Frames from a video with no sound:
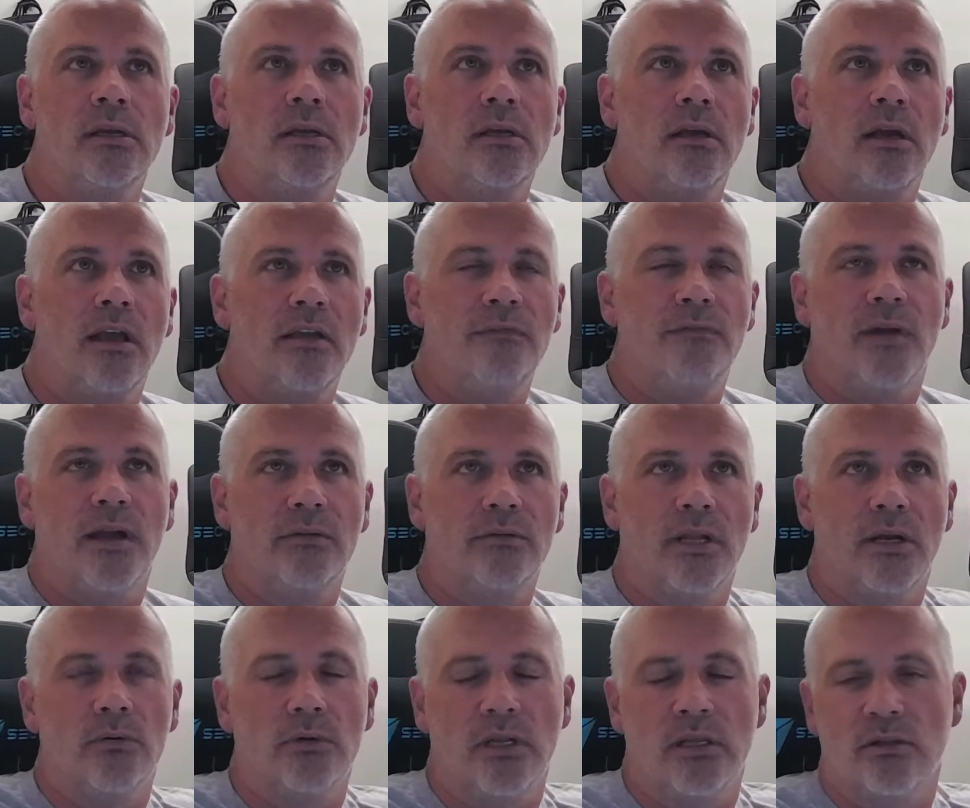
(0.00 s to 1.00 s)
I found
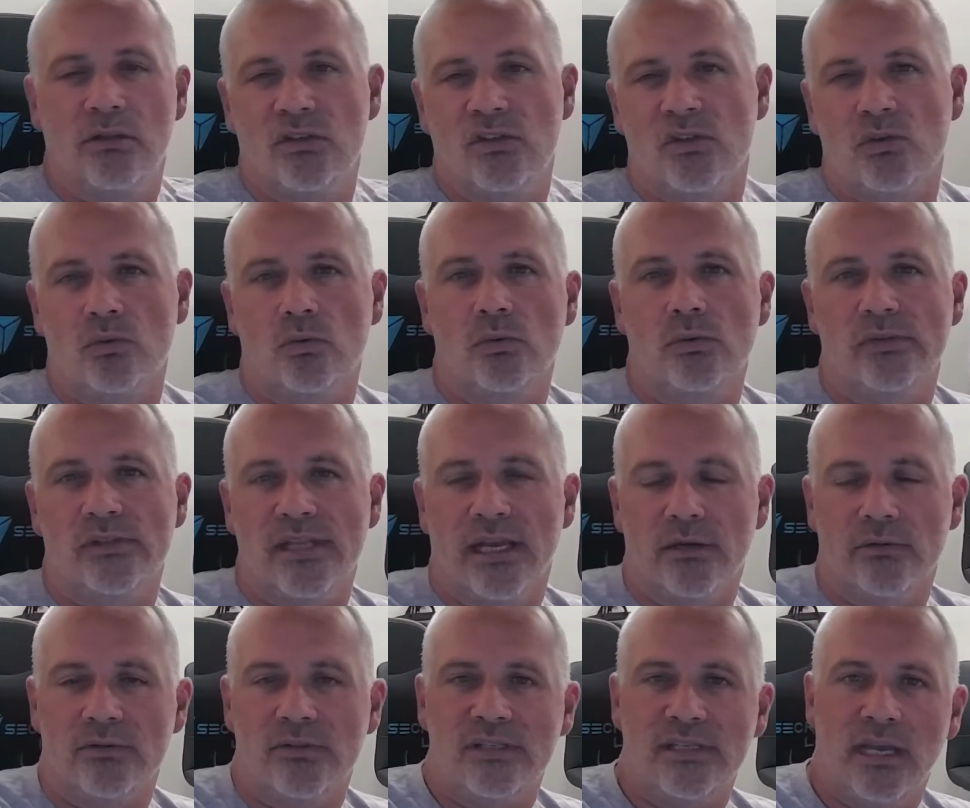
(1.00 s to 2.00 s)
out in the schools
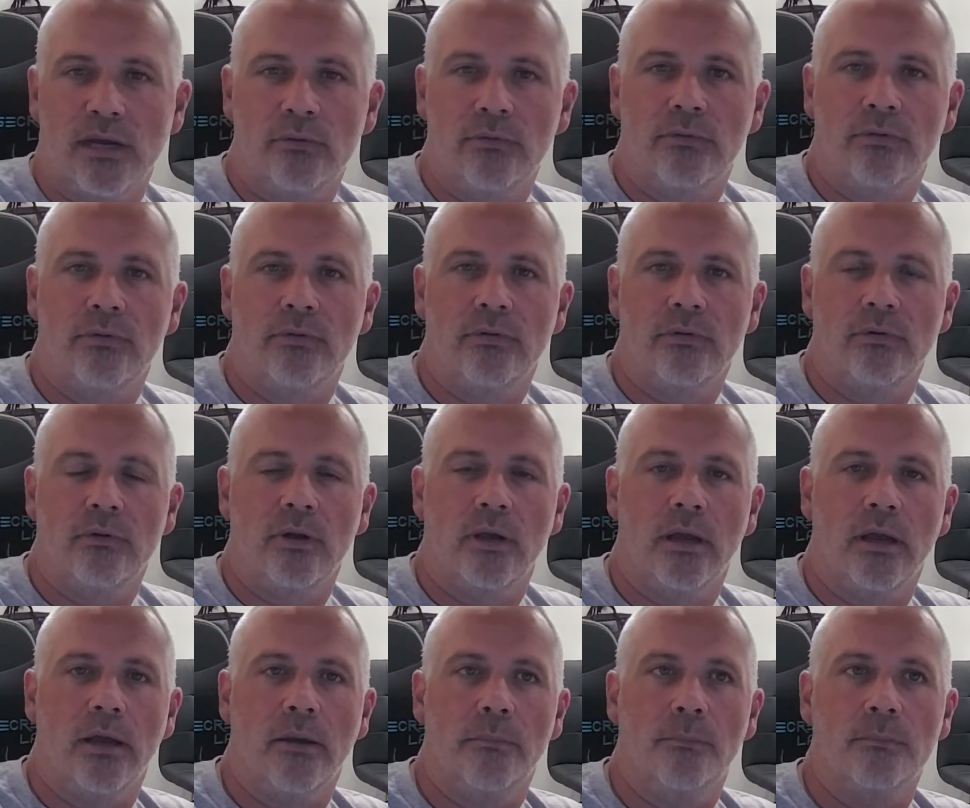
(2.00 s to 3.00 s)
down south,
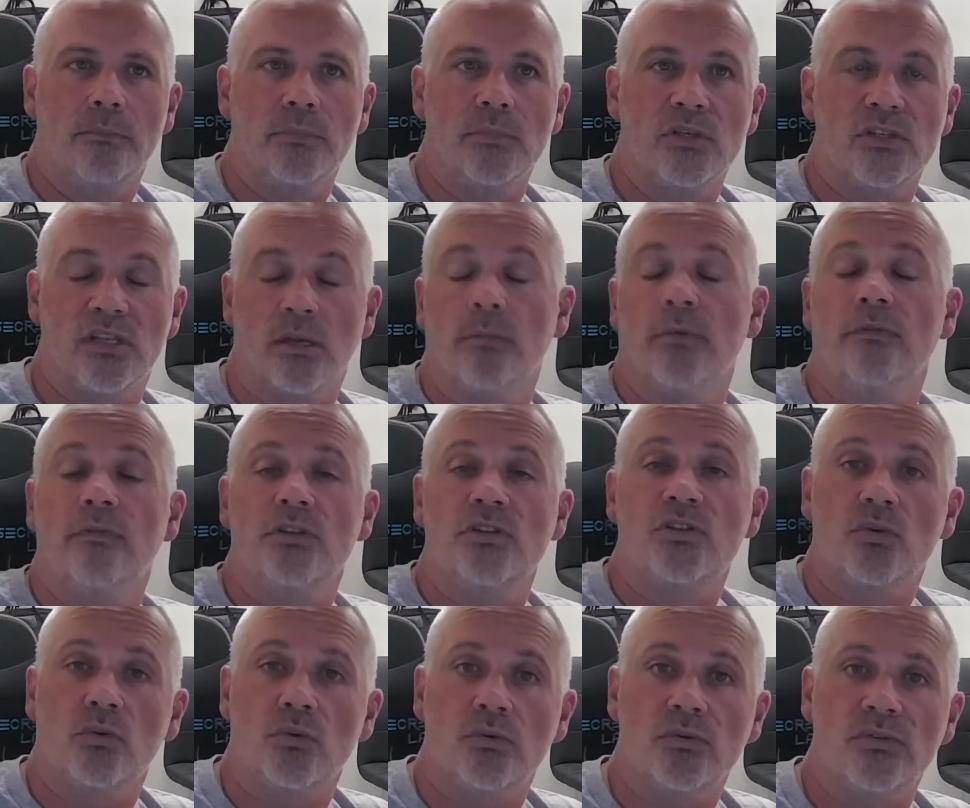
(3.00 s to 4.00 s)
um, some of the
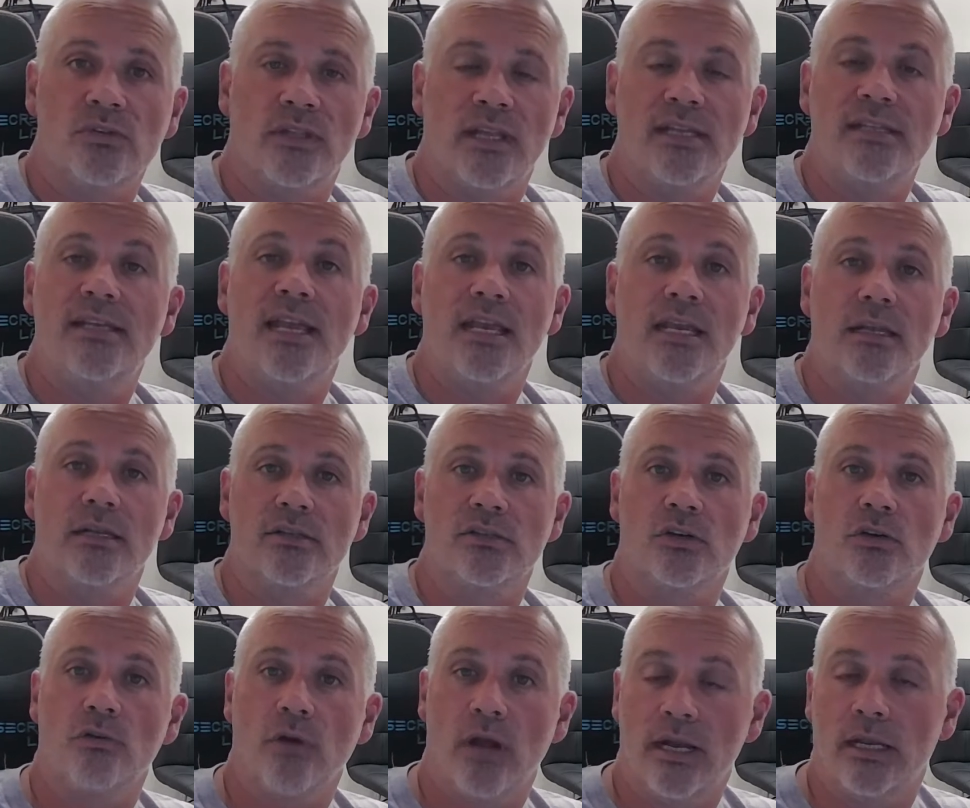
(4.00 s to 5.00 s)
schools, they take it as a
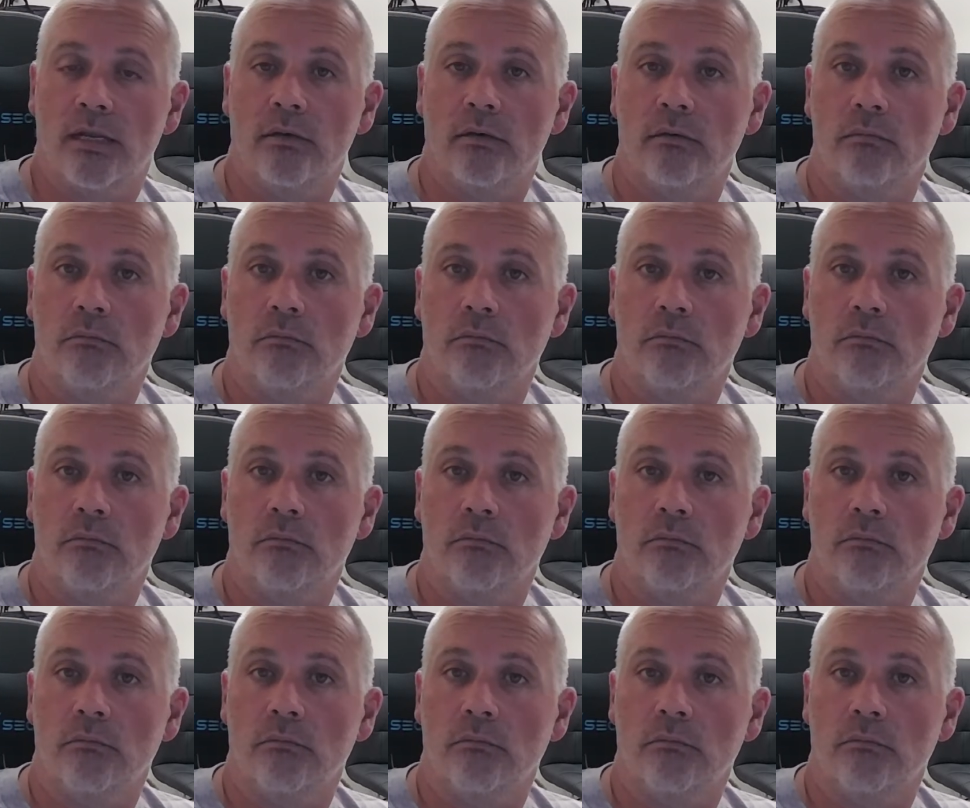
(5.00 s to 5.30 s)
credit.